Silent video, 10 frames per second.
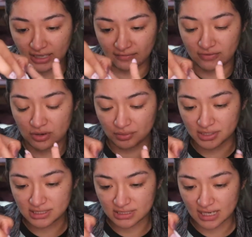I've
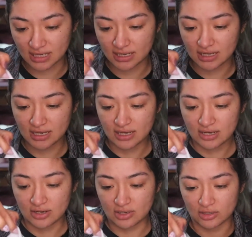noticed that
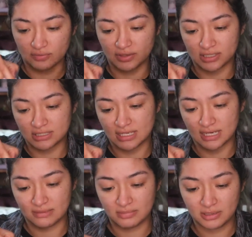over the
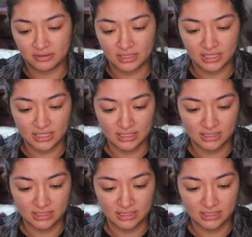time period.